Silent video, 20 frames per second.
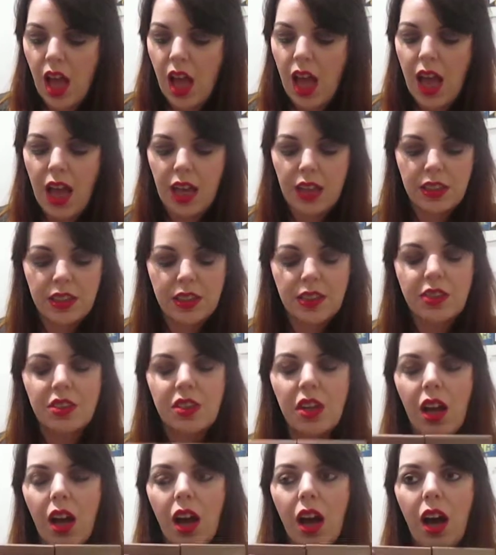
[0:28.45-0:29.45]
and
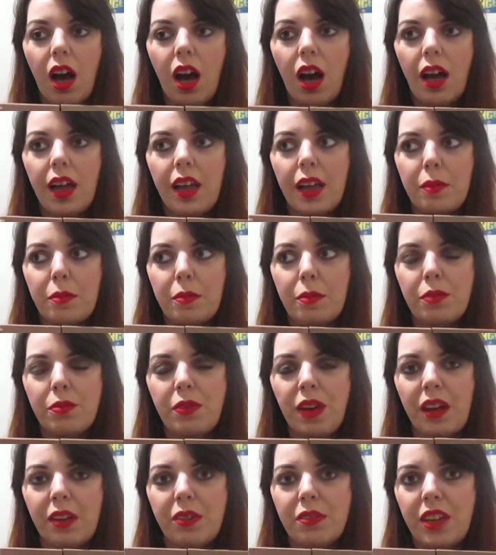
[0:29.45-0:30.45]
I'm a
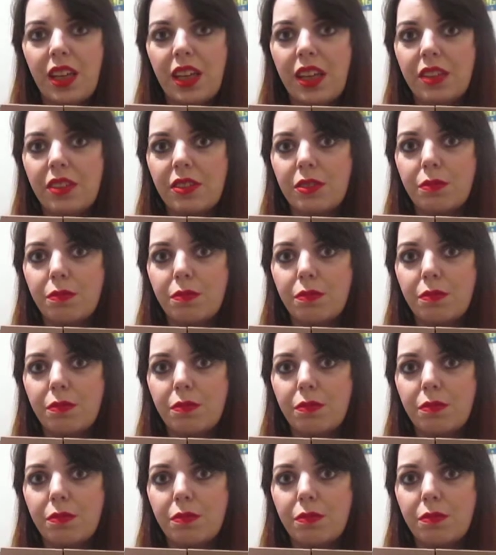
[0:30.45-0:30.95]
fan of Naked,